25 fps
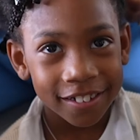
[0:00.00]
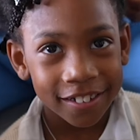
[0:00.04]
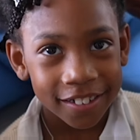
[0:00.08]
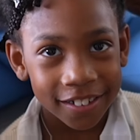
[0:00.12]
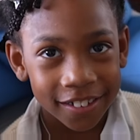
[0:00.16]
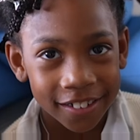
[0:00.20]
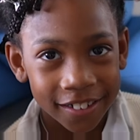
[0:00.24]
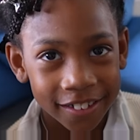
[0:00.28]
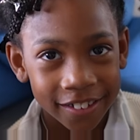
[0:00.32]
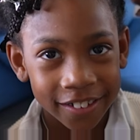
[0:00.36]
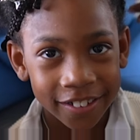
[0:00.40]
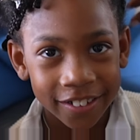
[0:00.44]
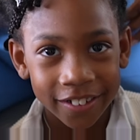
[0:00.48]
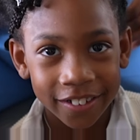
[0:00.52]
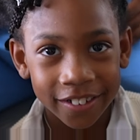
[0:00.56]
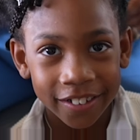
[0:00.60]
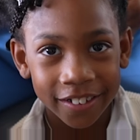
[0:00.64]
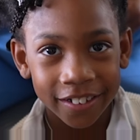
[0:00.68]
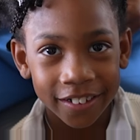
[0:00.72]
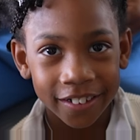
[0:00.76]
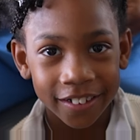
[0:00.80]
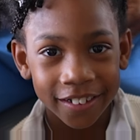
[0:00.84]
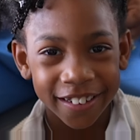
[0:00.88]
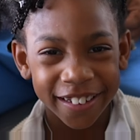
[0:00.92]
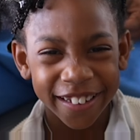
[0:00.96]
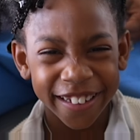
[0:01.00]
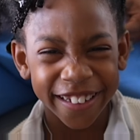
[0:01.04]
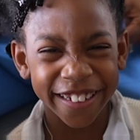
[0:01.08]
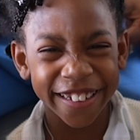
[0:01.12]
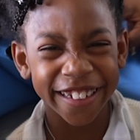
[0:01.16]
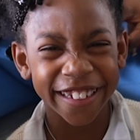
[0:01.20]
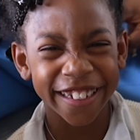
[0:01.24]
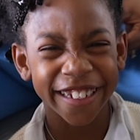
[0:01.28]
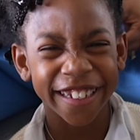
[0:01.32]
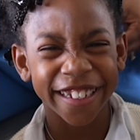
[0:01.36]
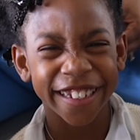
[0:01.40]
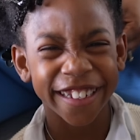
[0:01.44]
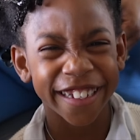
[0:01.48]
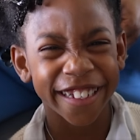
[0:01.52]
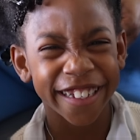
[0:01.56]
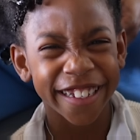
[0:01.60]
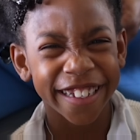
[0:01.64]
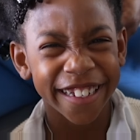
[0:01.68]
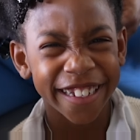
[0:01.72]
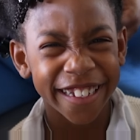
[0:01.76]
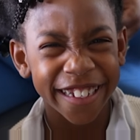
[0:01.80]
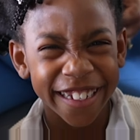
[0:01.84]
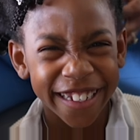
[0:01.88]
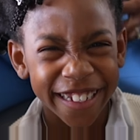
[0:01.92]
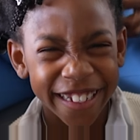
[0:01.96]
to do get Noelle's hair
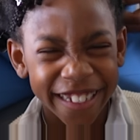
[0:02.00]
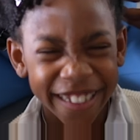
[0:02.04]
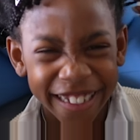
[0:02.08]
done, get